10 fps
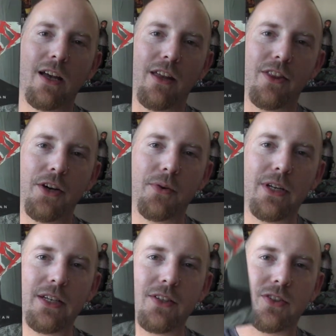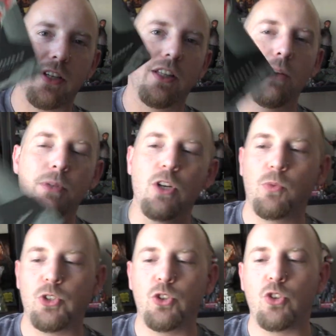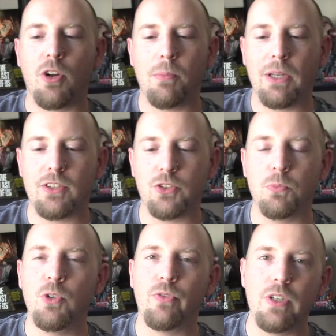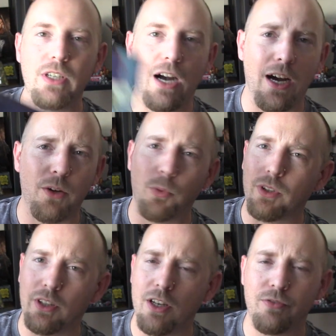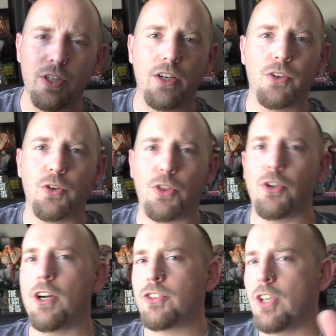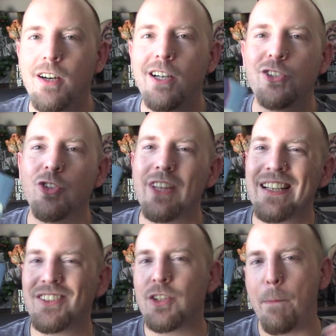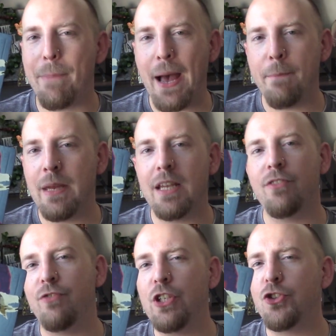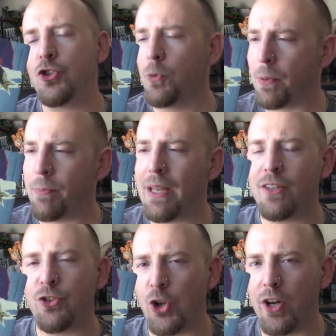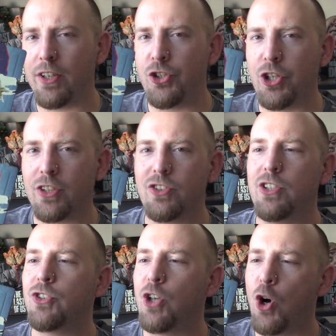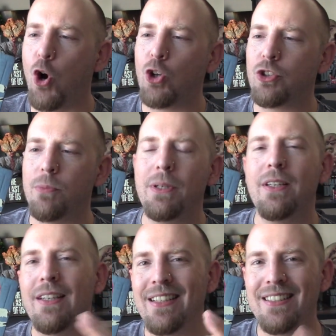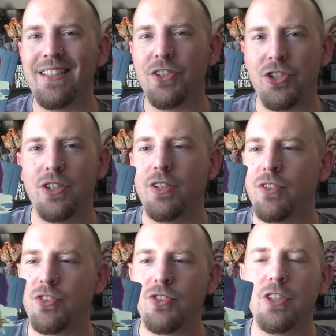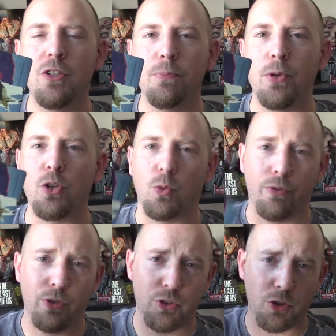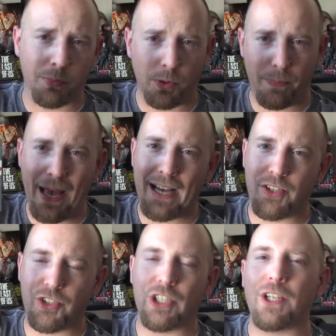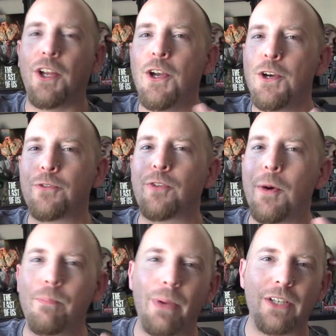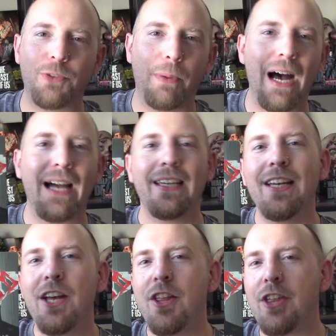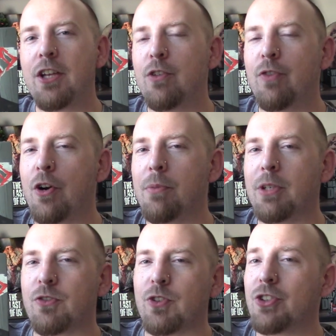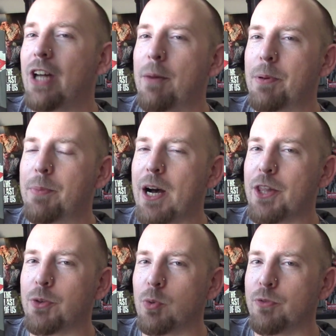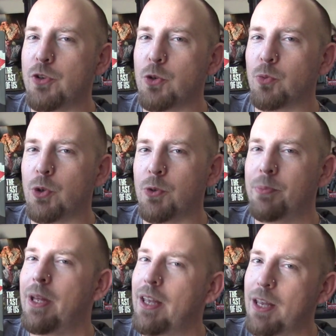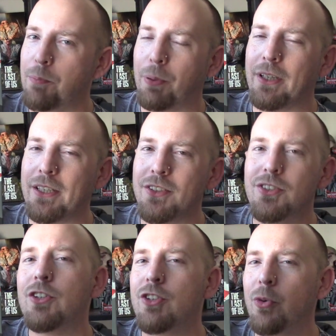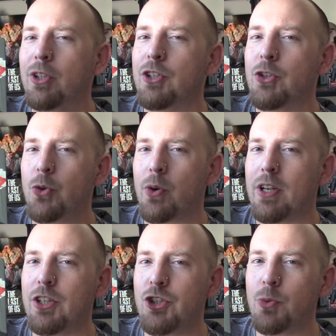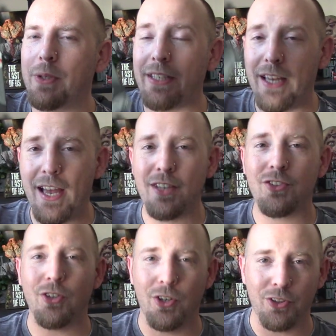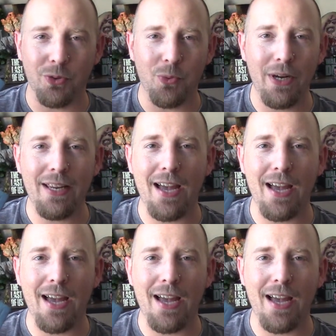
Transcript: There it is. Let me know what you thought about this movie. I would love to hear your thoughts. All right, so that's the Batman v Superman: Dawn of Justice Ultimate Edition steelbook reversible packaging from Best Buy. Thank you very much for stopping by the review room, and please don't let the door hit you in the ass on the way